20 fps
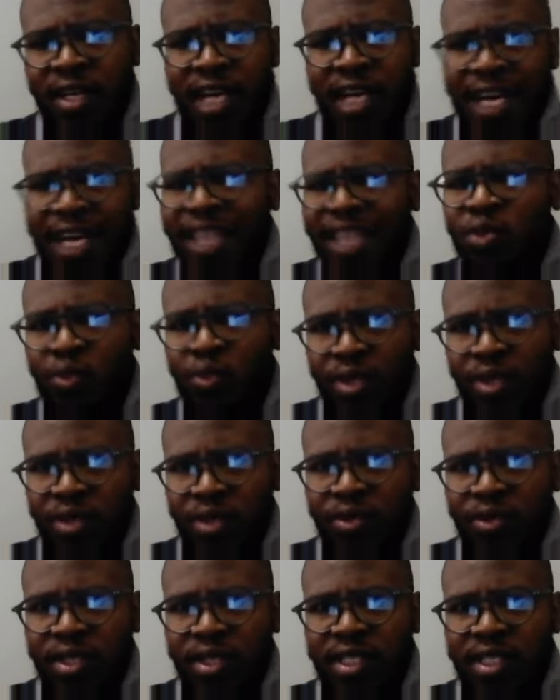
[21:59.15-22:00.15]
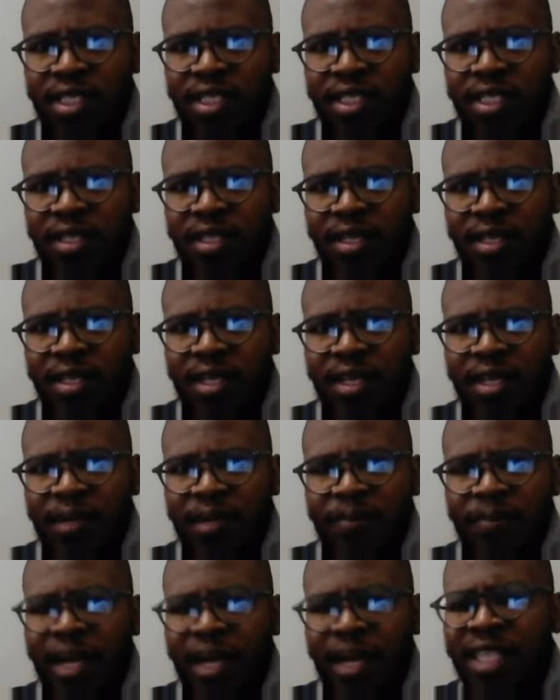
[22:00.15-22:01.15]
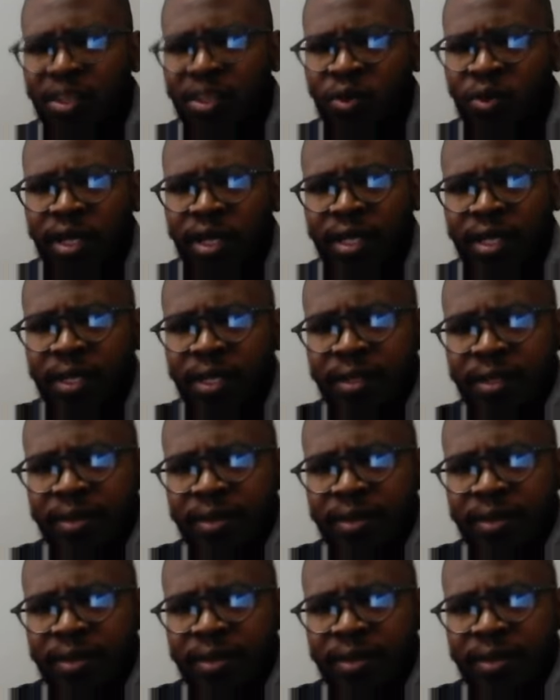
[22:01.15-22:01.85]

right wing unity adequately?